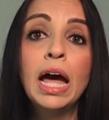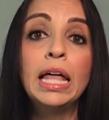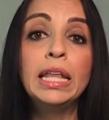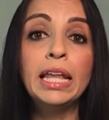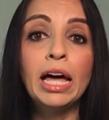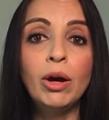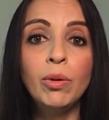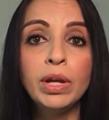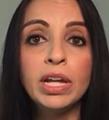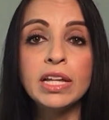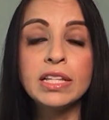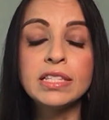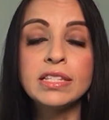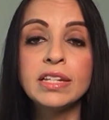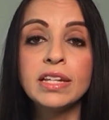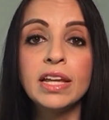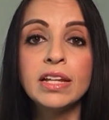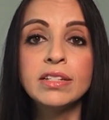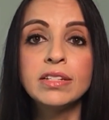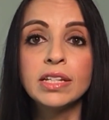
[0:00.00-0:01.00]
allowing us to
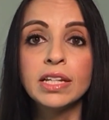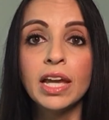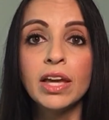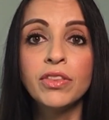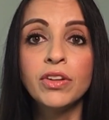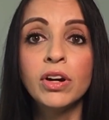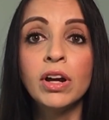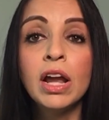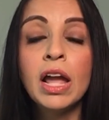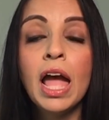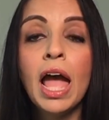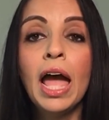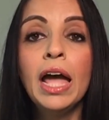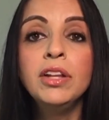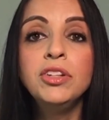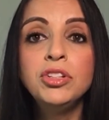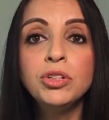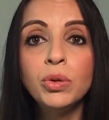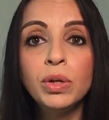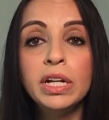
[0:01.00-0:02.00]
get together
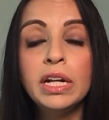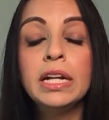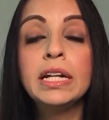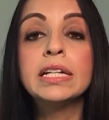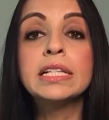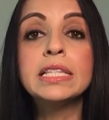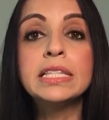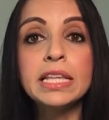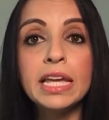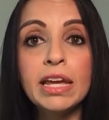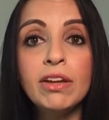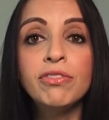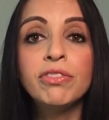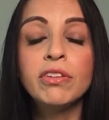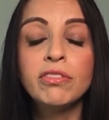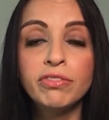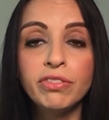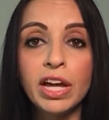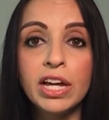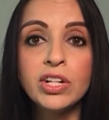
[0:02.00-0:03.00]
and do it in a safe
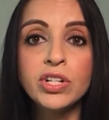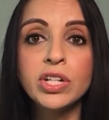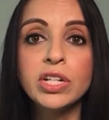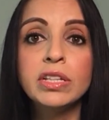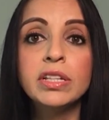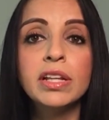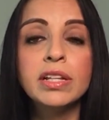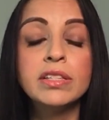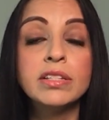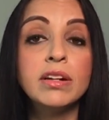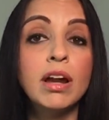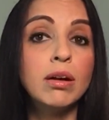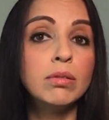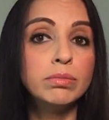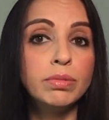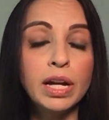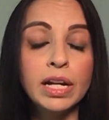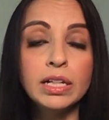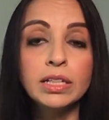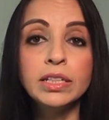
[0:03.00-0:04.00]
fashion that's not
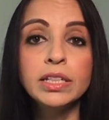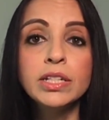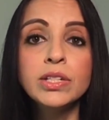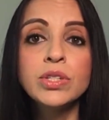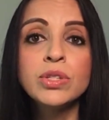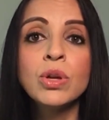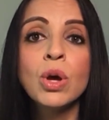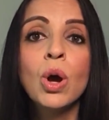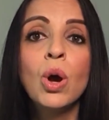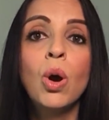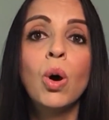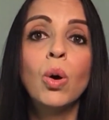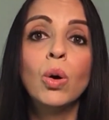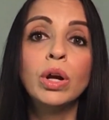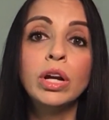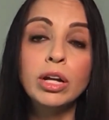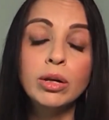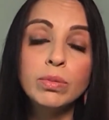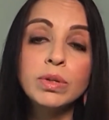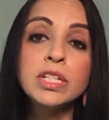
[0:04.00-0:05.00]
reckless
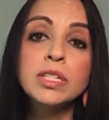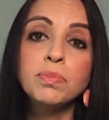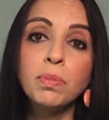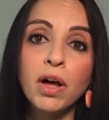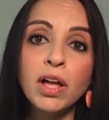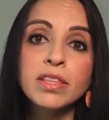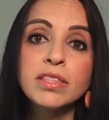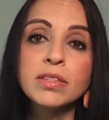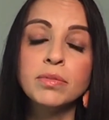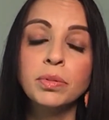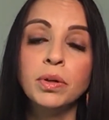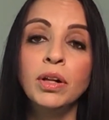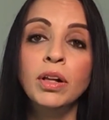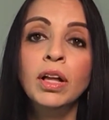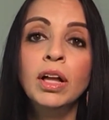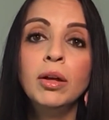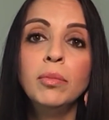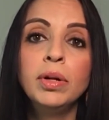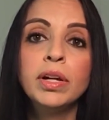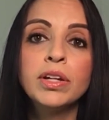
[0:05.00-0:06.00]
or irresponsible.
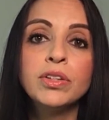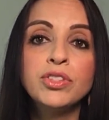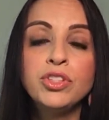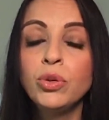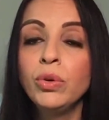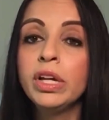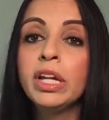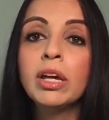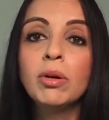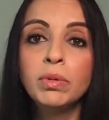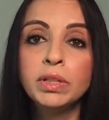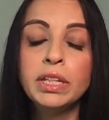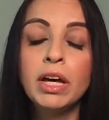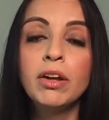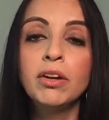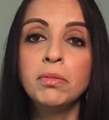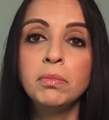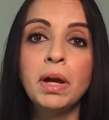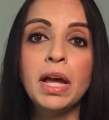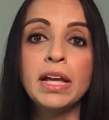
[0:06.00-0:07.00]
Because doing it
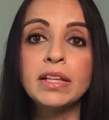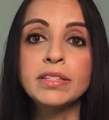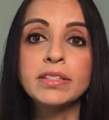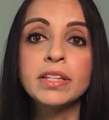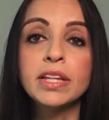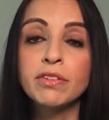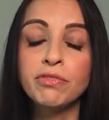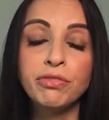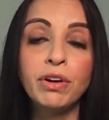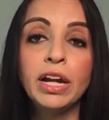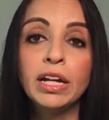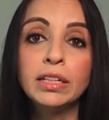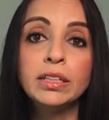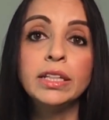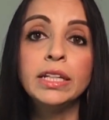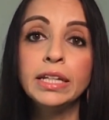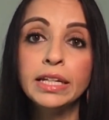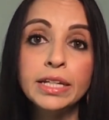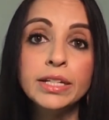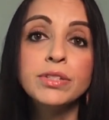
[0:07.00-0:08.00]
without a mask,
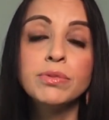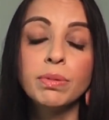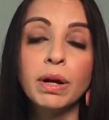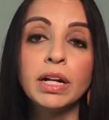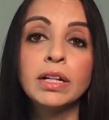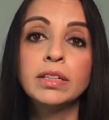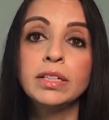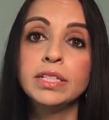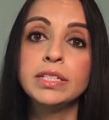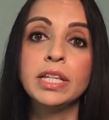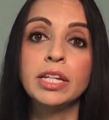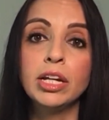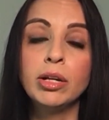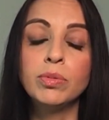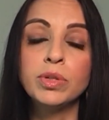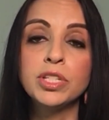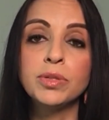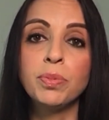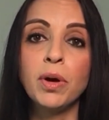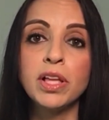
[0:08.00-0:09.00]
frankly, is reckless and
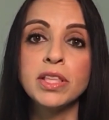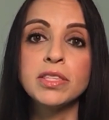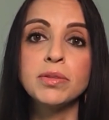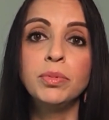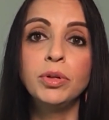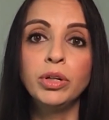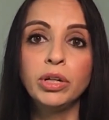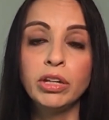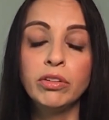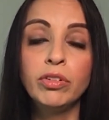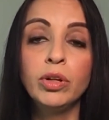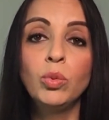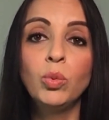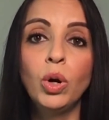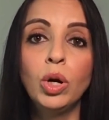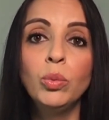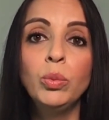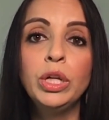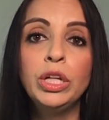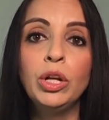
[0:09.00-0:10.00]
irresponsible given
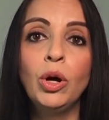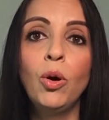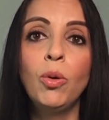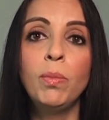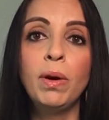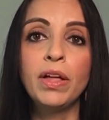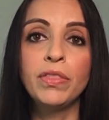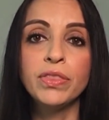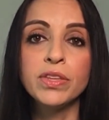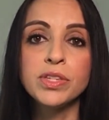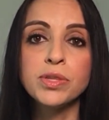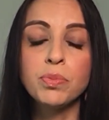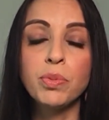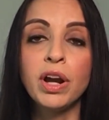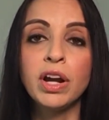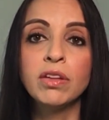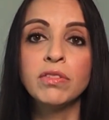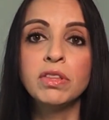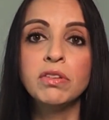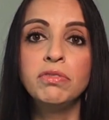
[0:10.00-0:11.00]
what we know about the
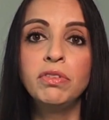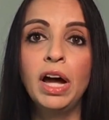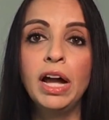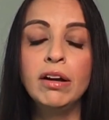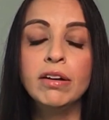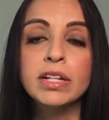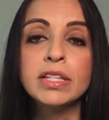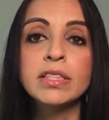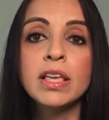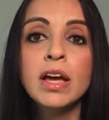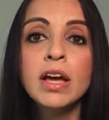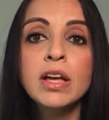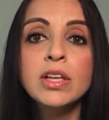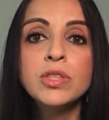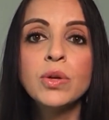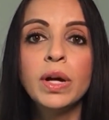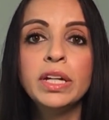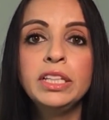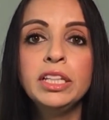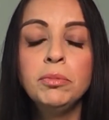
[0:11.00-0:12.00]
spread of the virus.
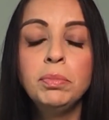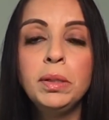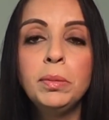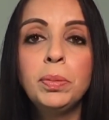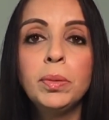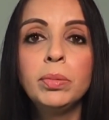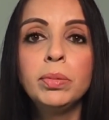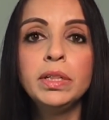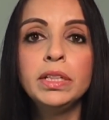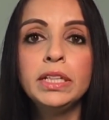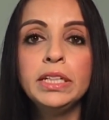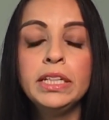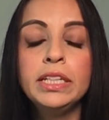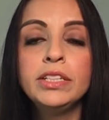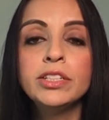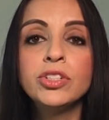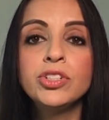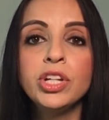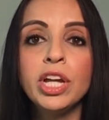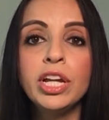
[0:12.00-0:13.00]
So I think people really need
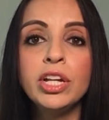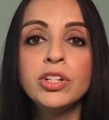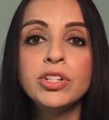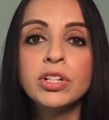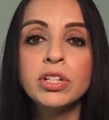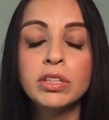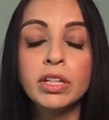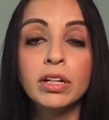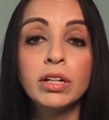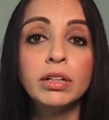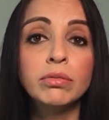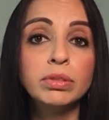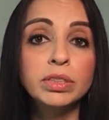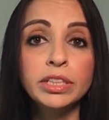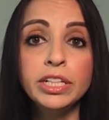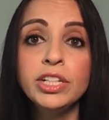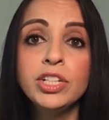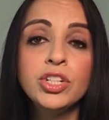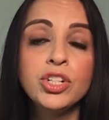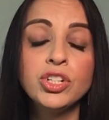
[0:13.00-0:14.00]
to change their
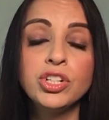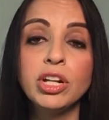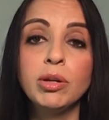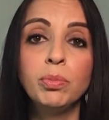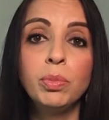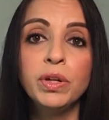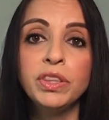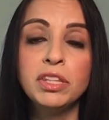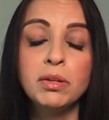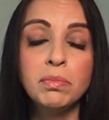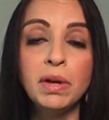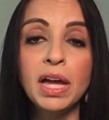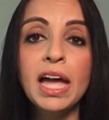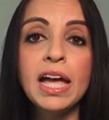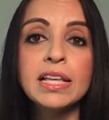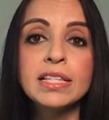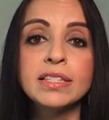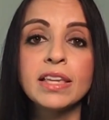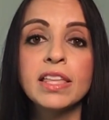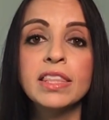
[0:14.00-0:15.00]
relationship with the
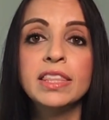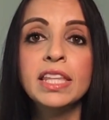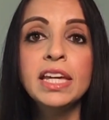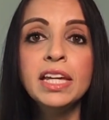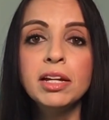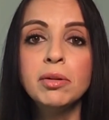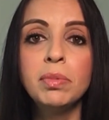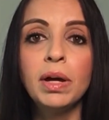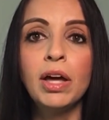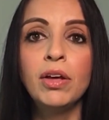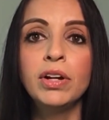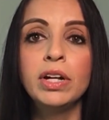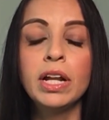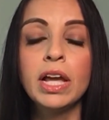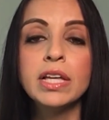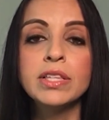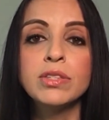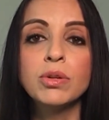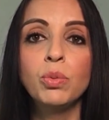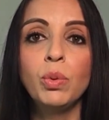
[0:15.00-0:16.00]
mask and think about it
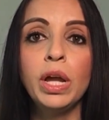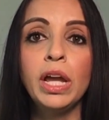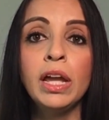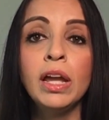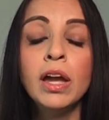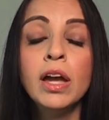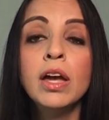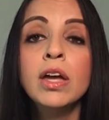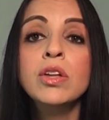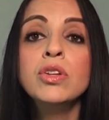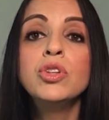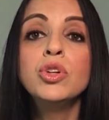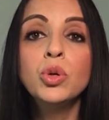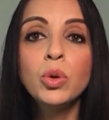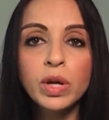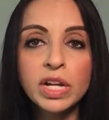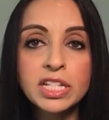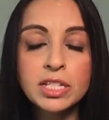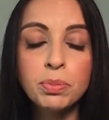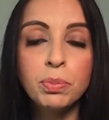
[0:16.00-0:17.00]
as a way to
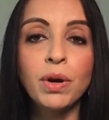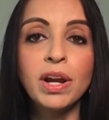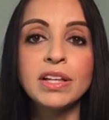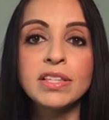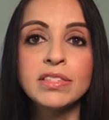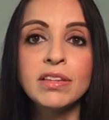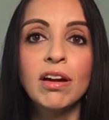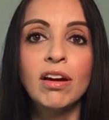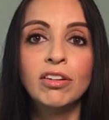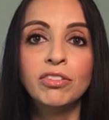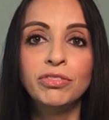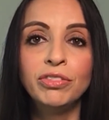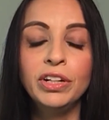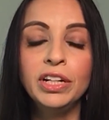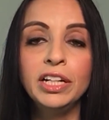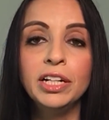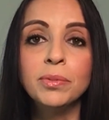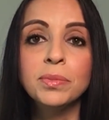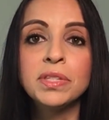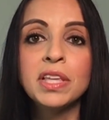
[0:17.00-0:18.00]
express our
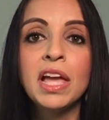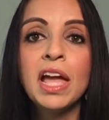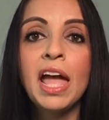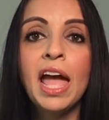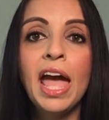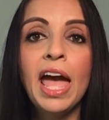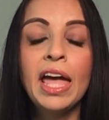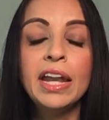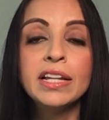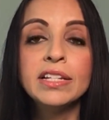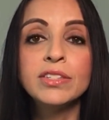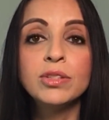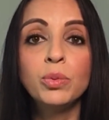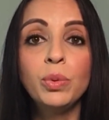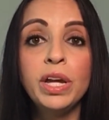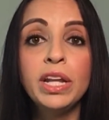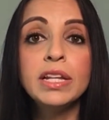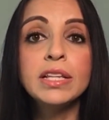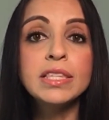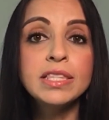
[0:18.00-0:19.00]
freedoms and as a
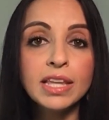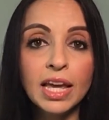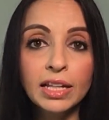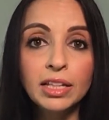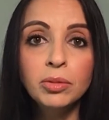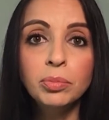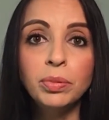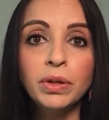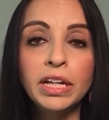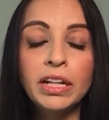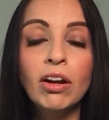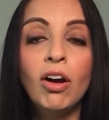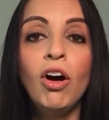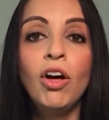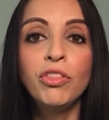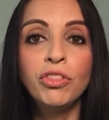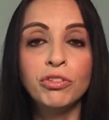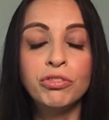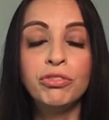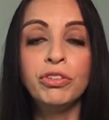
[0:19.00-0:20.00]
way to celebrate
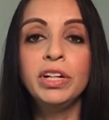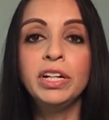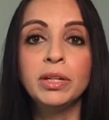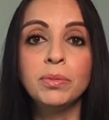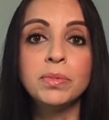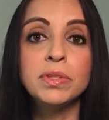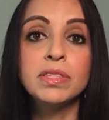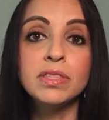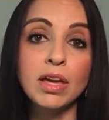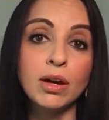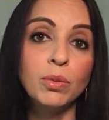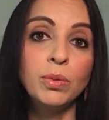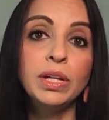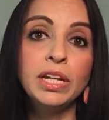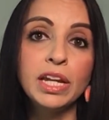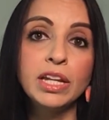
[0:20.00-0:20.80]
all the freedoms that we